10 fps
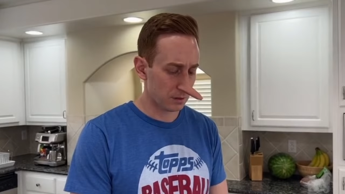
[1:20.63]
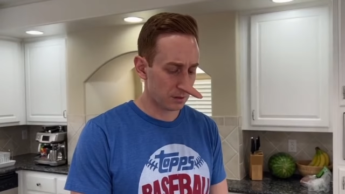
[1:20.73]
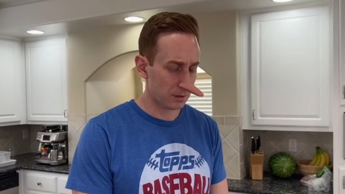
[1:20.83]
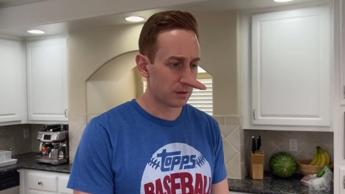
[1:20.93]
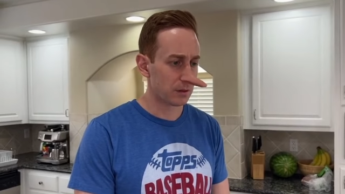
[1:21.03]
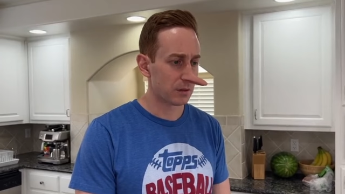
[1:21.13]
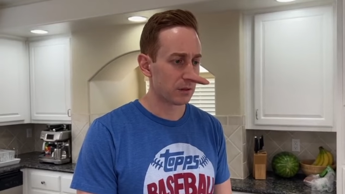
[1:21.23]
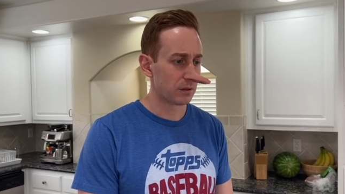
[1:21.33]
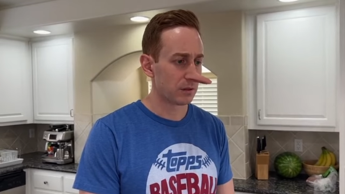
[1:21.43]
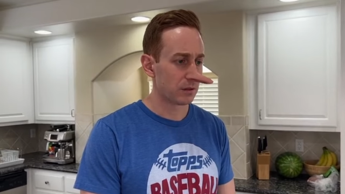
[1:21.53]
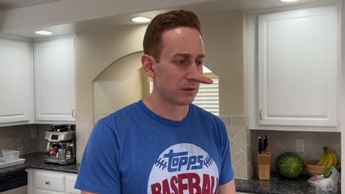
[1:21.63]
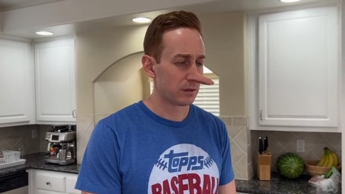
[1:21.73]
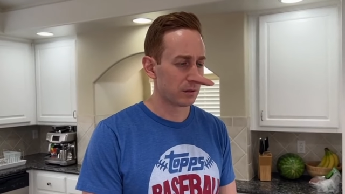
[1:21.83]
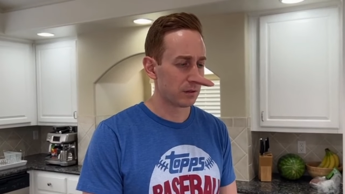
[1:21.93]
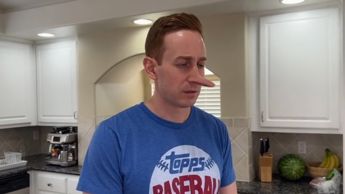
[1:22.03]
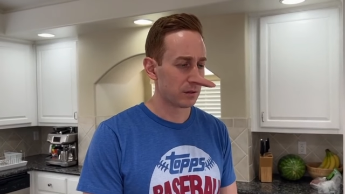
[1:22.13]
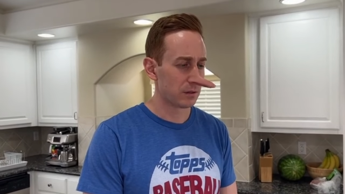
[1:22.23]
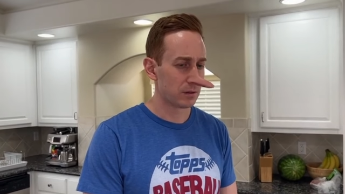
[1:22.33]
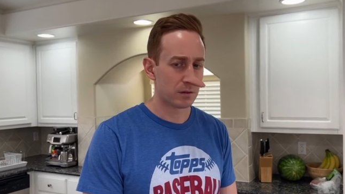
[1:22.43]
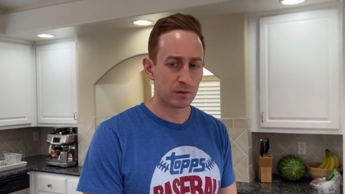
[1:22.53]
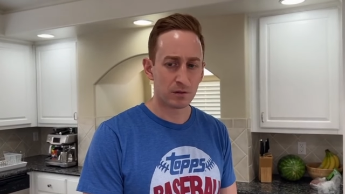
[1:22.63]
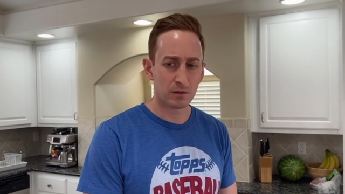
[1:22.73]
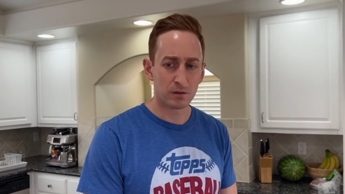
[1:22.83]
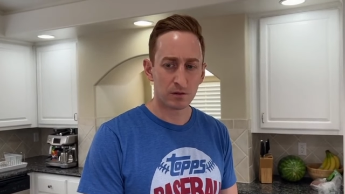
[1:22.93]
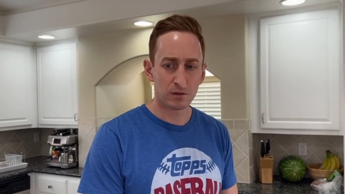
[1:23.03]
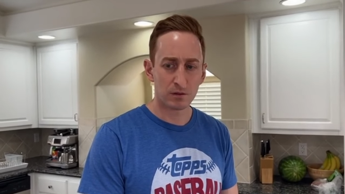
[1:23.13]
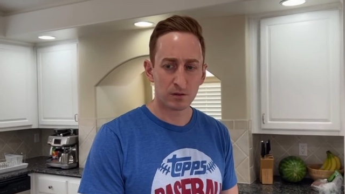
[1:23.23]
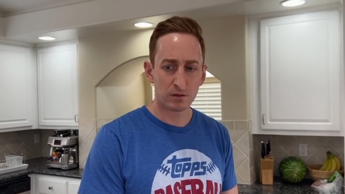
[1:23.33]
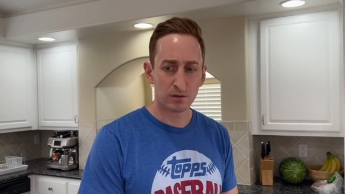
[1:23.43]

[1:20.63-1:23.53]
(silence)